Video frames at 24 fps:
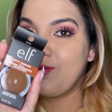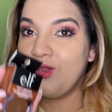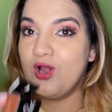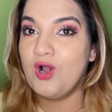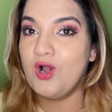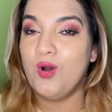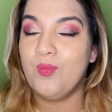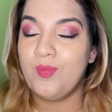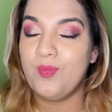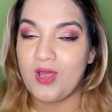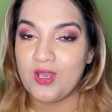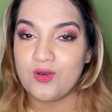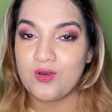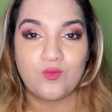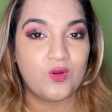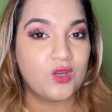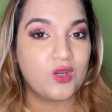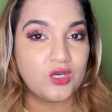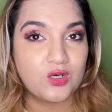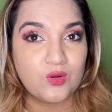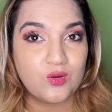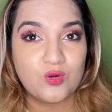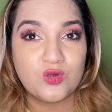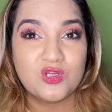up and we're
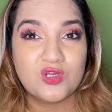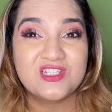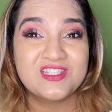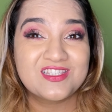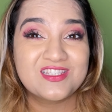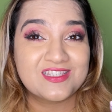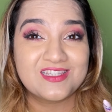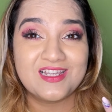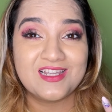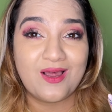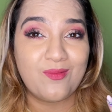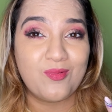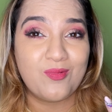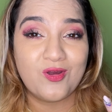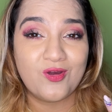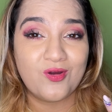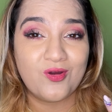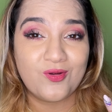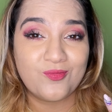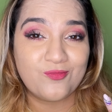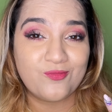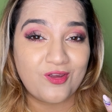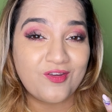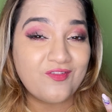gonna slap her
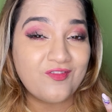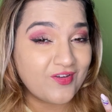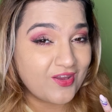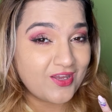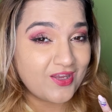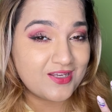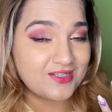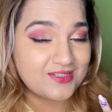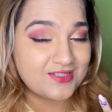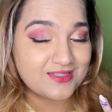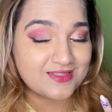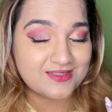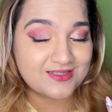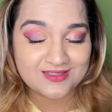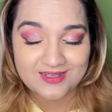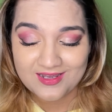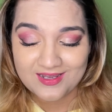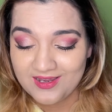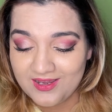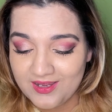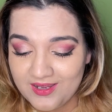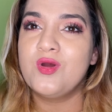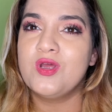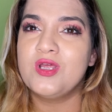on my face.
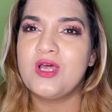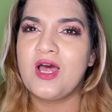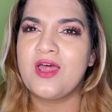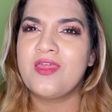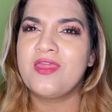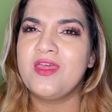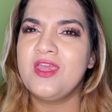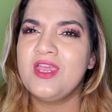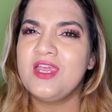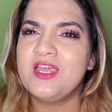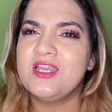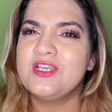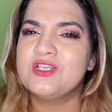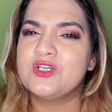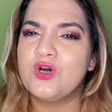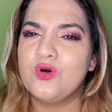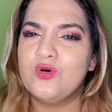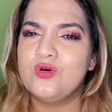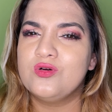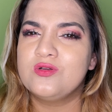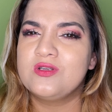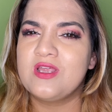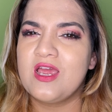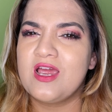I think in
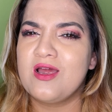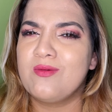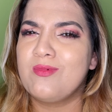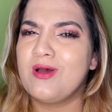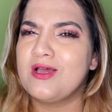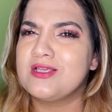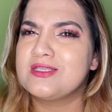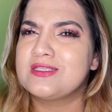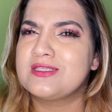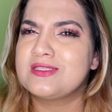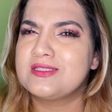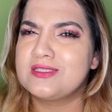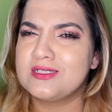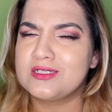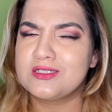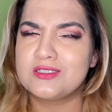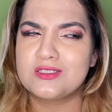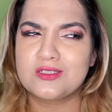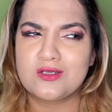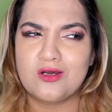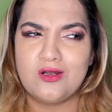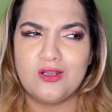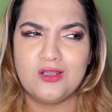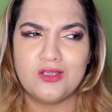total there are about 6
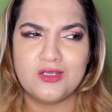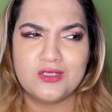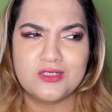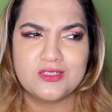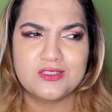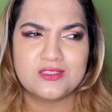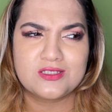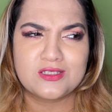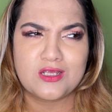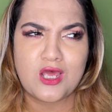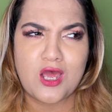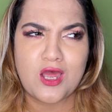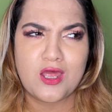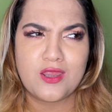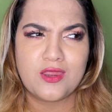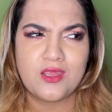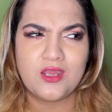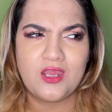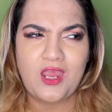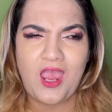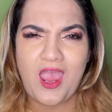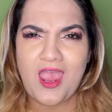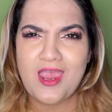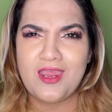colors. I
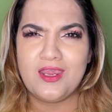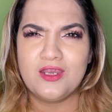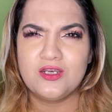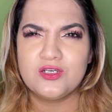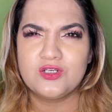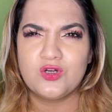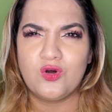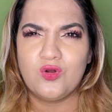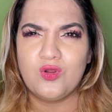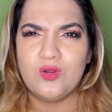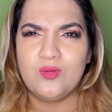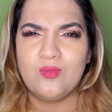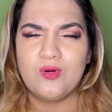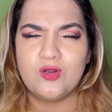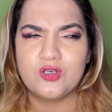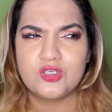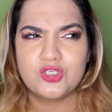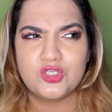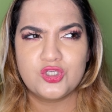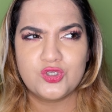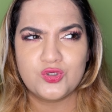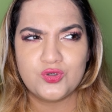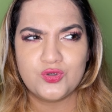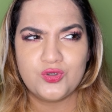think 8 in total, but
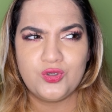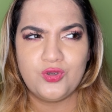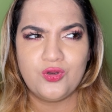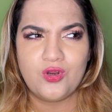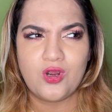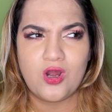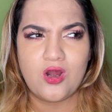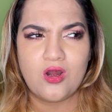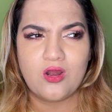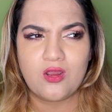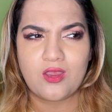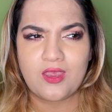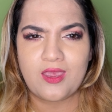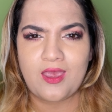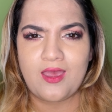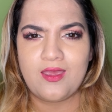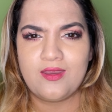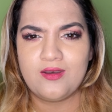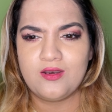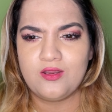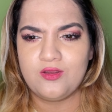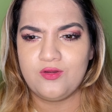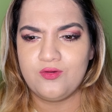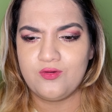2 you can't get
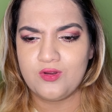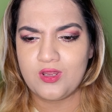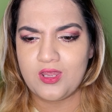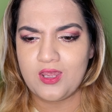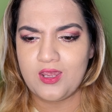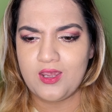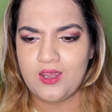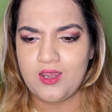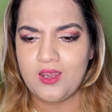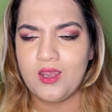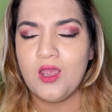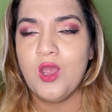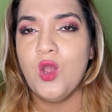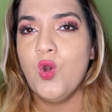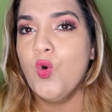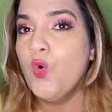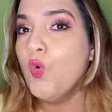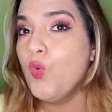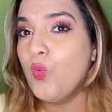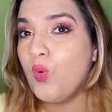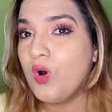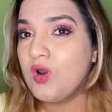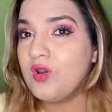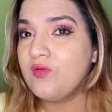in the UK.
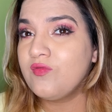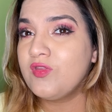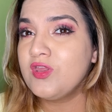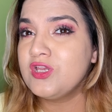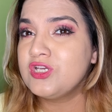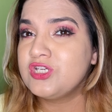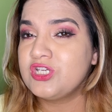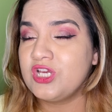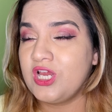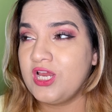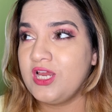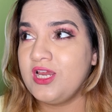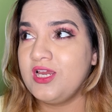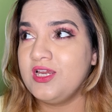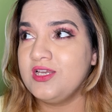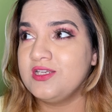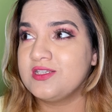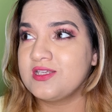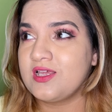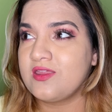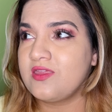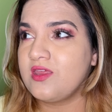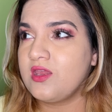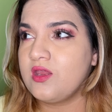One of the shades,
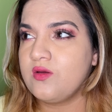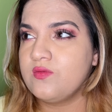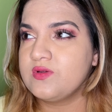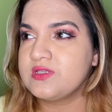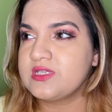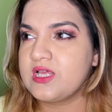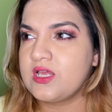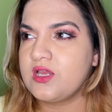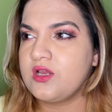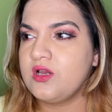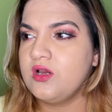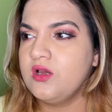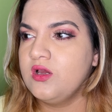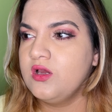I think it was like